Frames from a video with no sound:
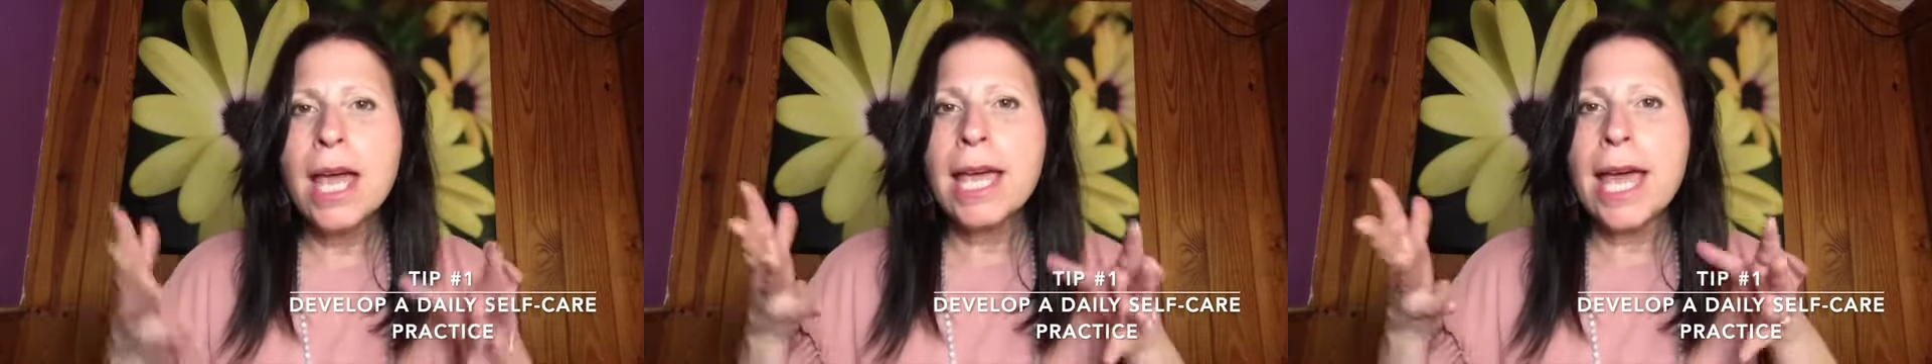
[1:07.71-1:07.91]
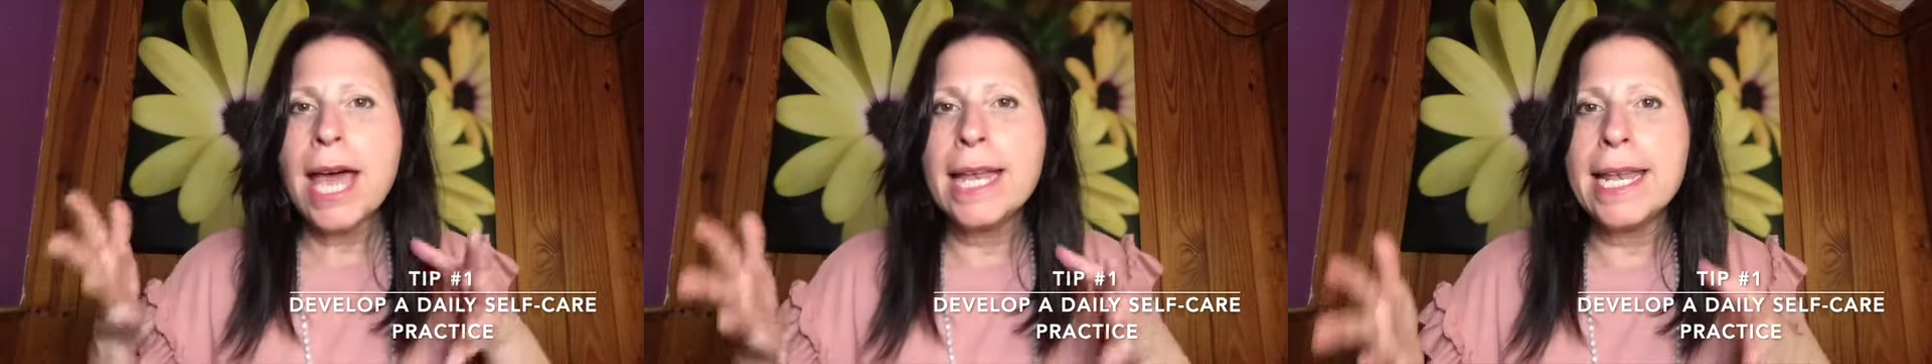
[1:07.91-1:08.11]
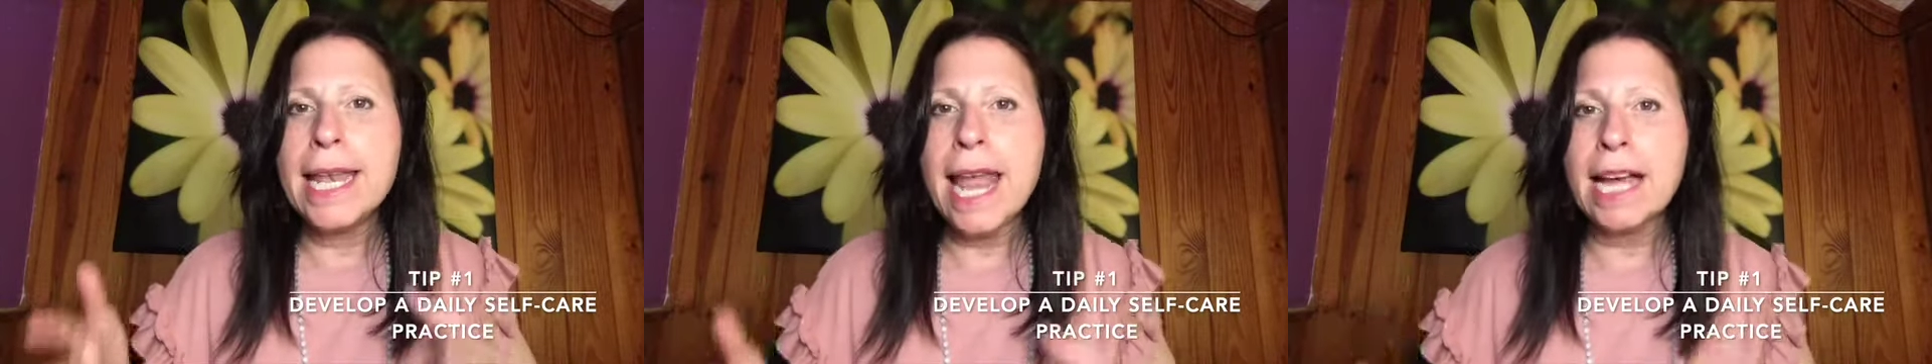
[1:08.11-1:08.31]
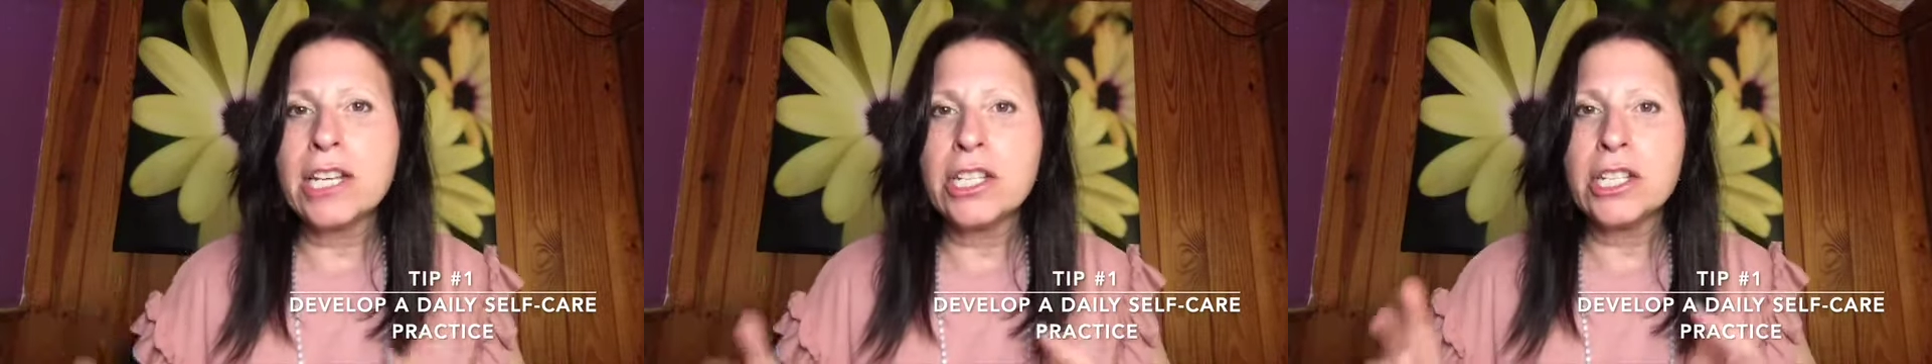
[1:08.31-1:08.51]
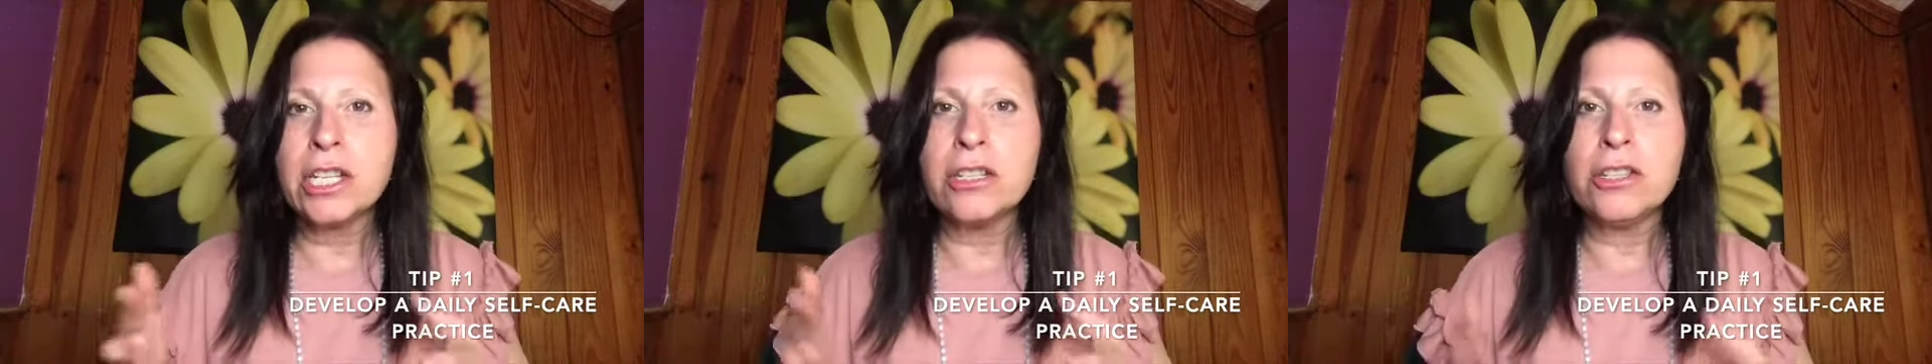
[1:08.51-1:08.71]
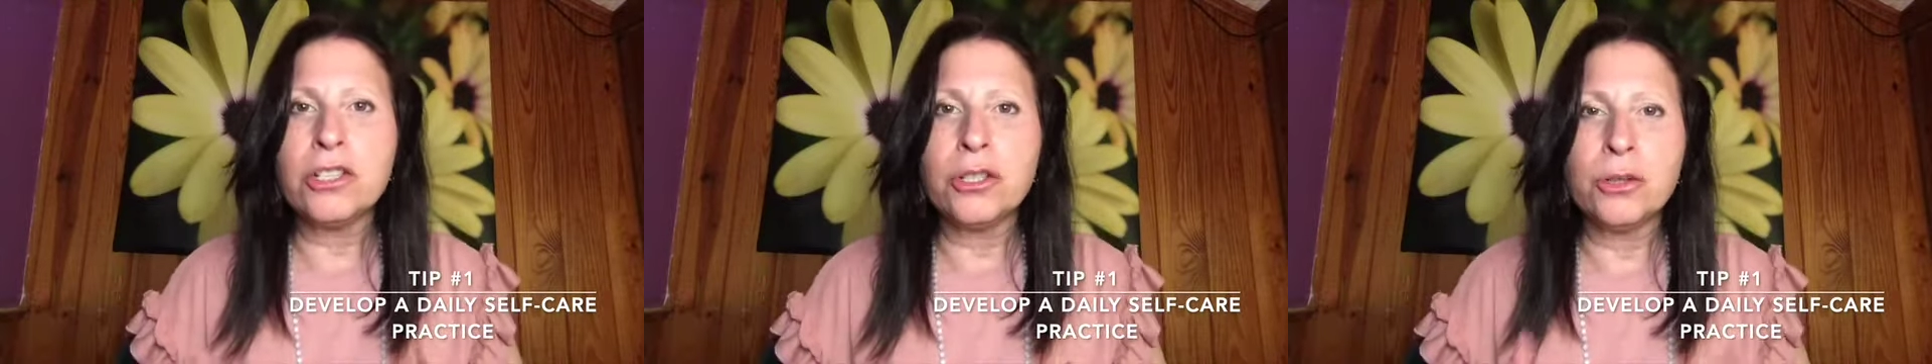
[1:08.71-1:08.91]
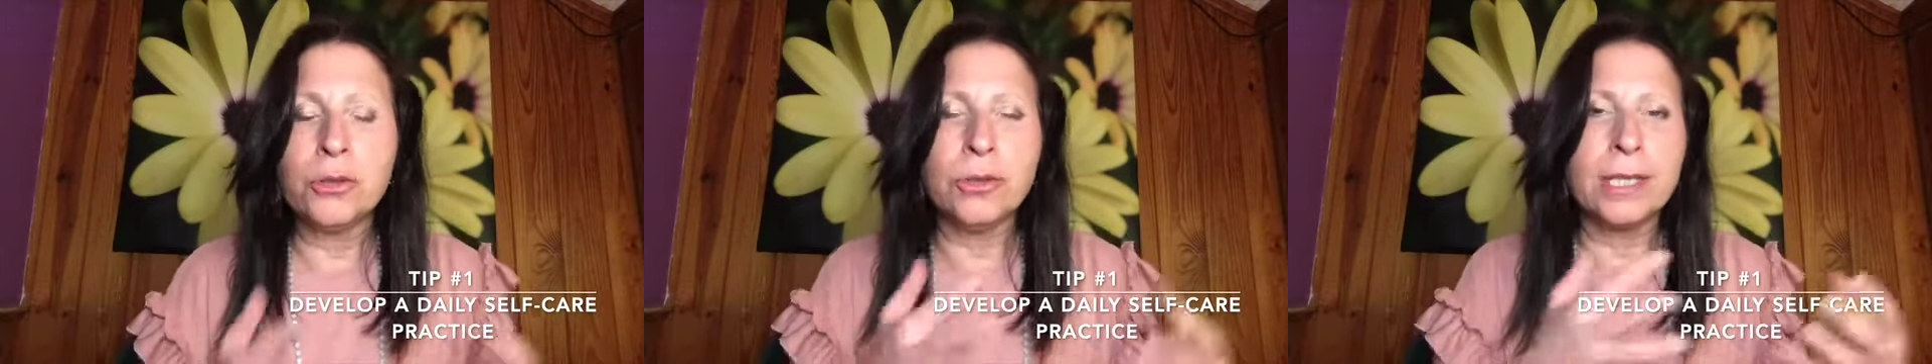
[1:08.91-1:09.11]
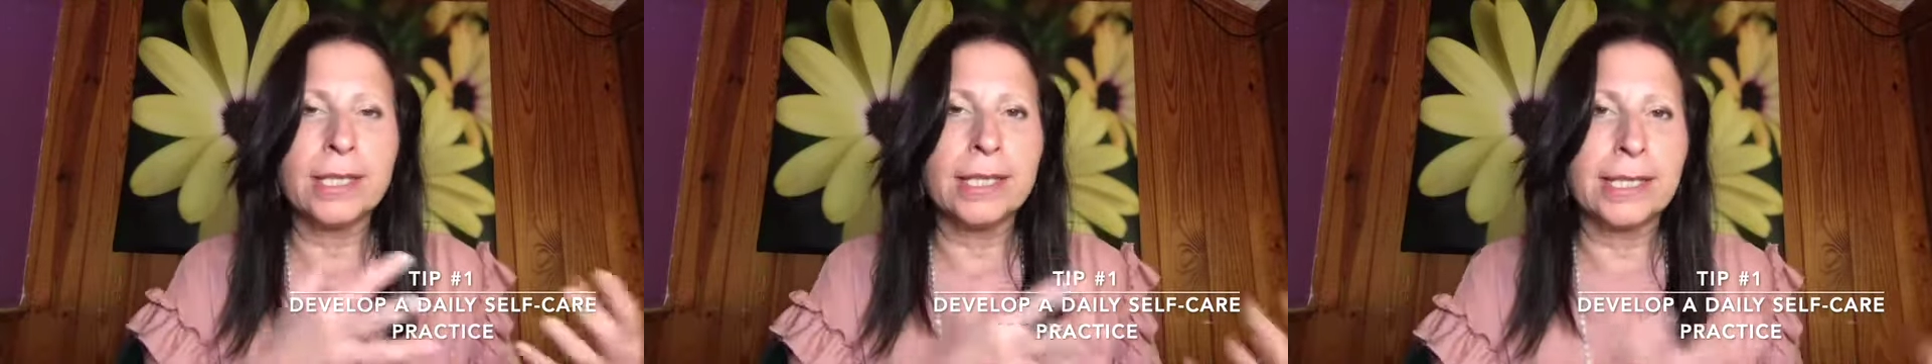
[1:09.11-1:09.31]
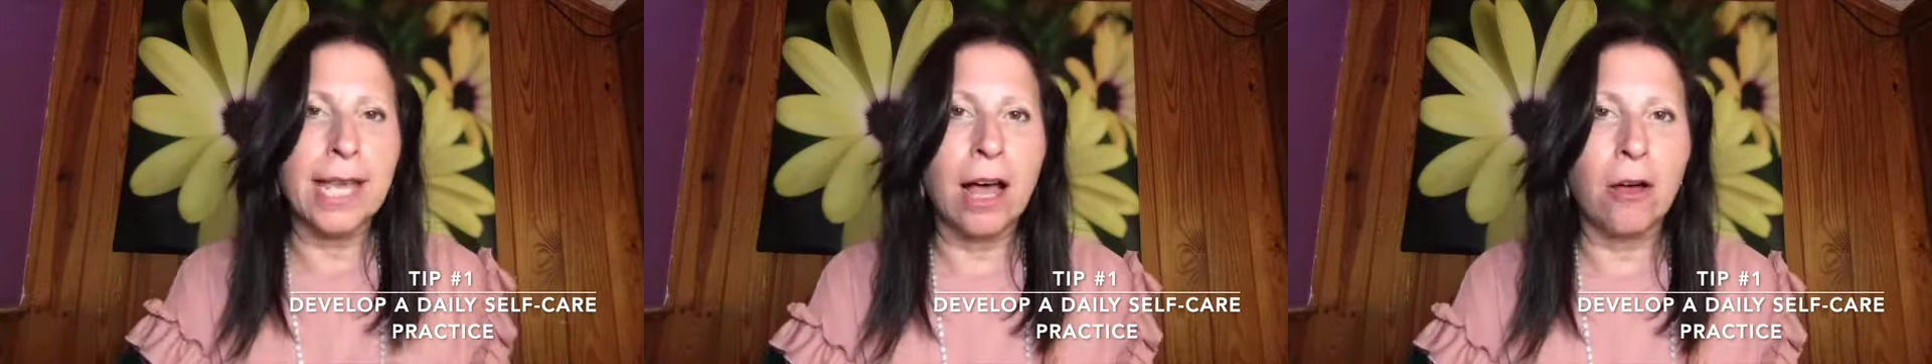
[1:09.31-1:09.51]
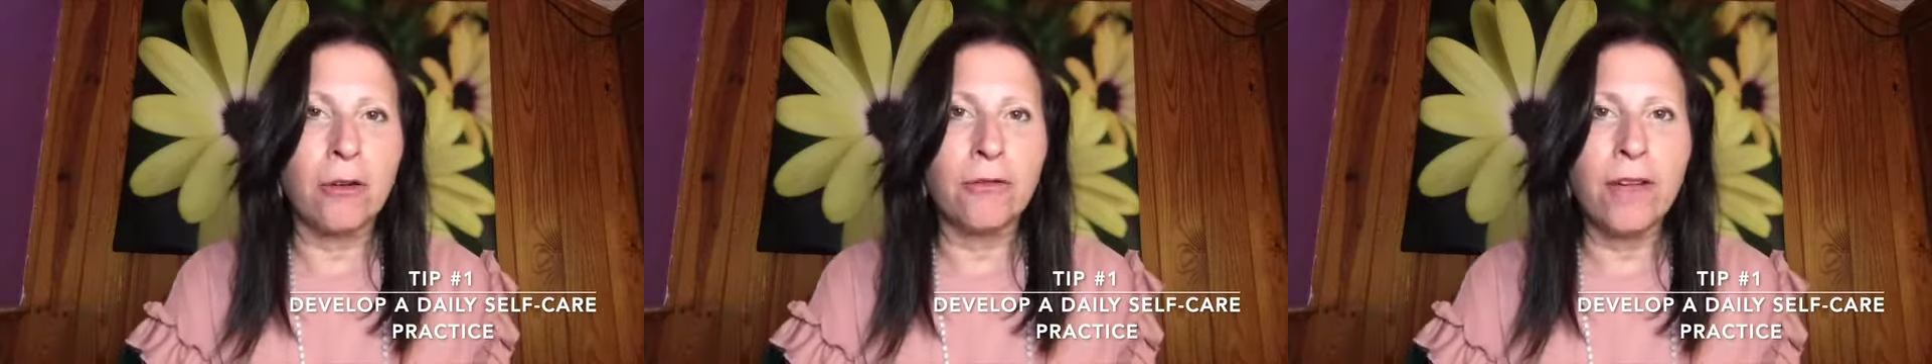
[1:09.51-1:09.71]
connection to
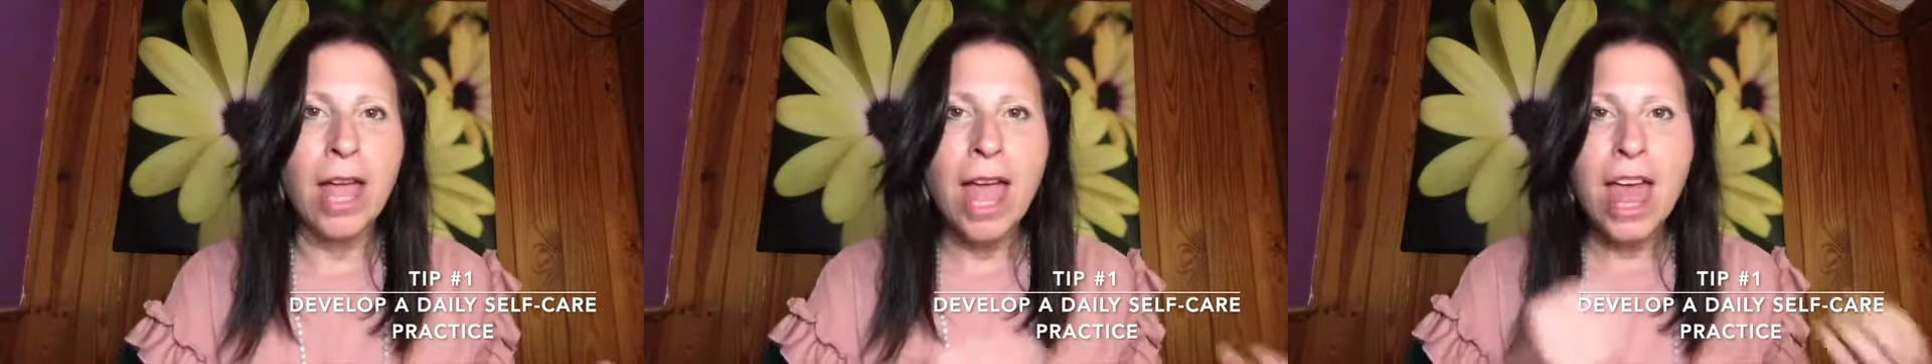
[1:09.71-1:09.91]
self.